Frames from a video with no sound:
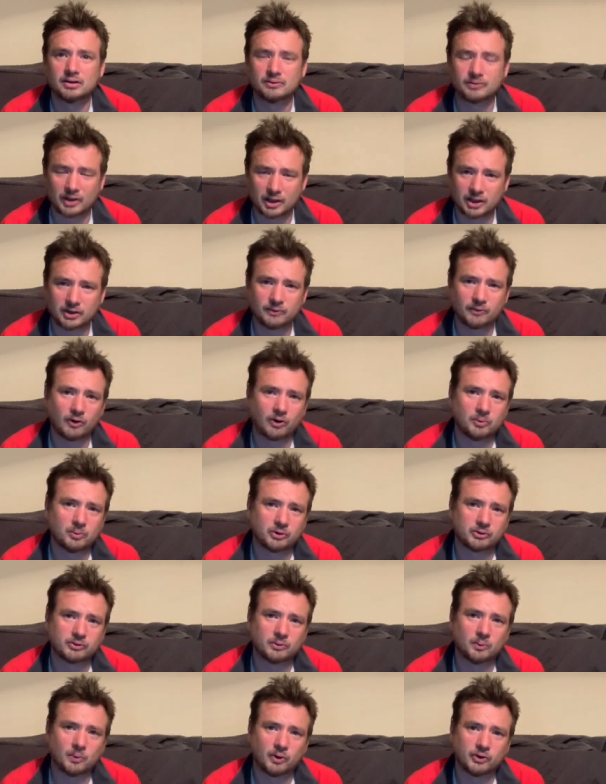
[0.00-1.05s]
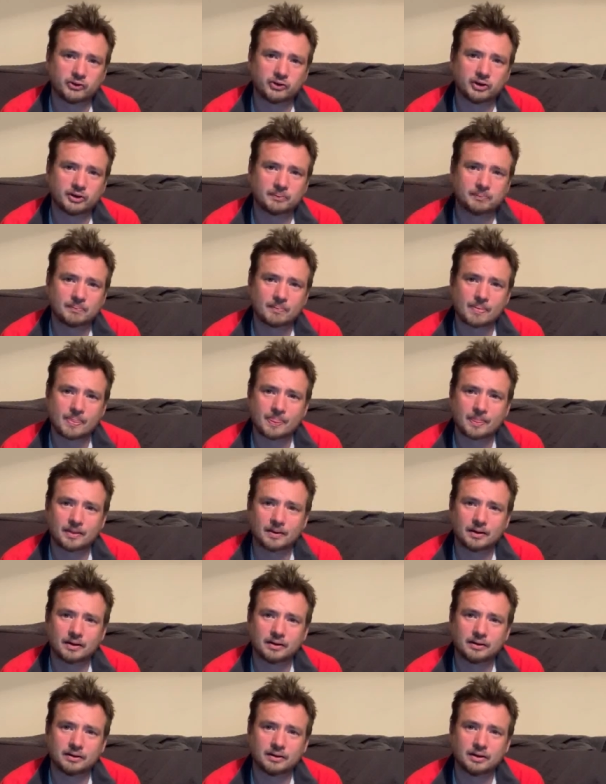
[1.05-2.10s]
Thank you very much for watching.
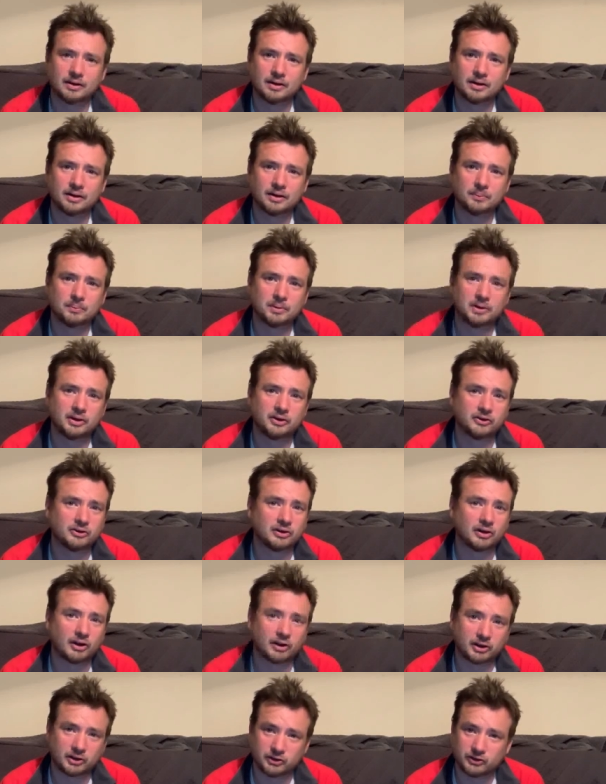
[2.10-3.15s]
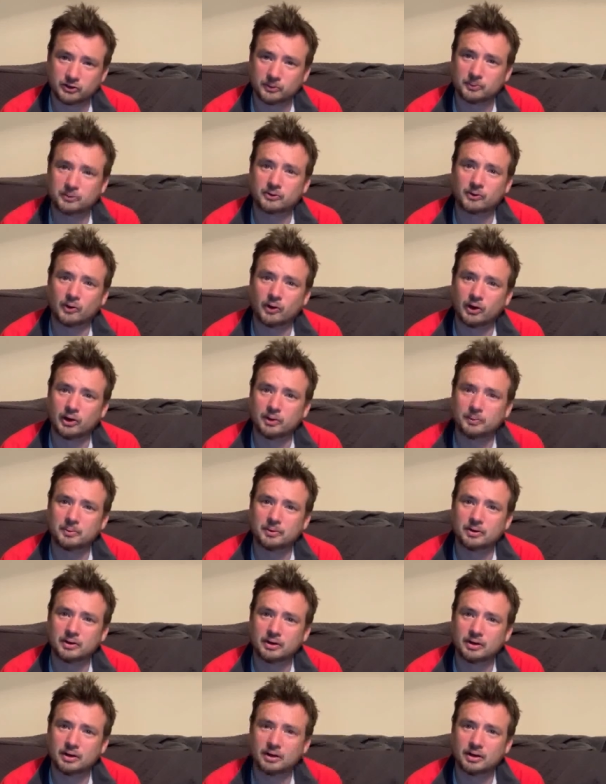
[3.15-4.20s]
Please like and subscribe
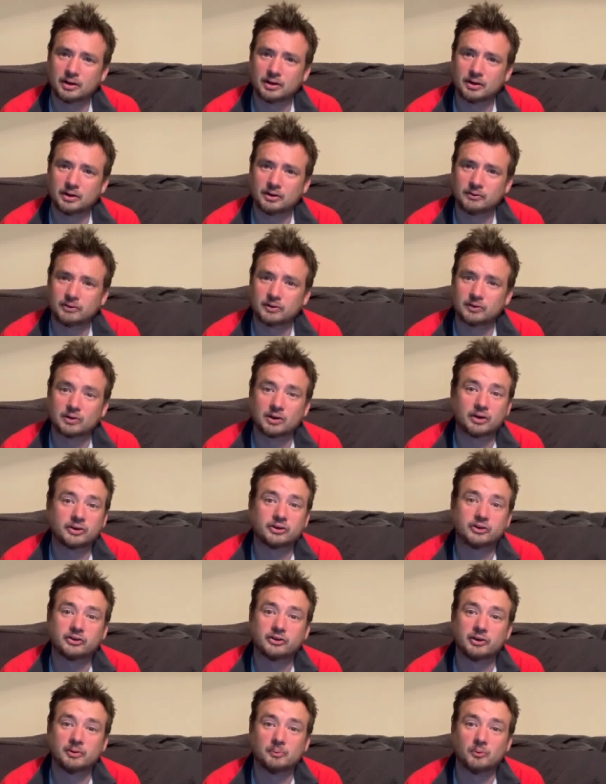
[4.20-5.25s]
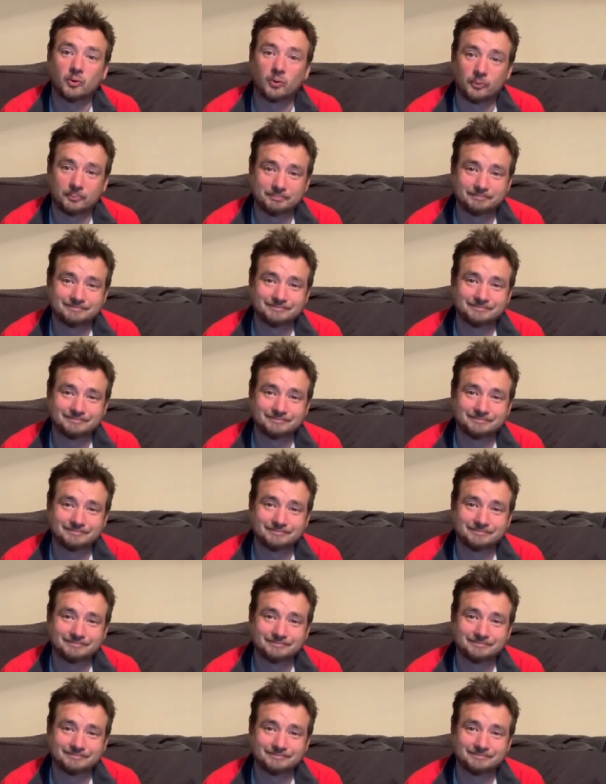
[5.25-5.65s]
if you'd like to see more.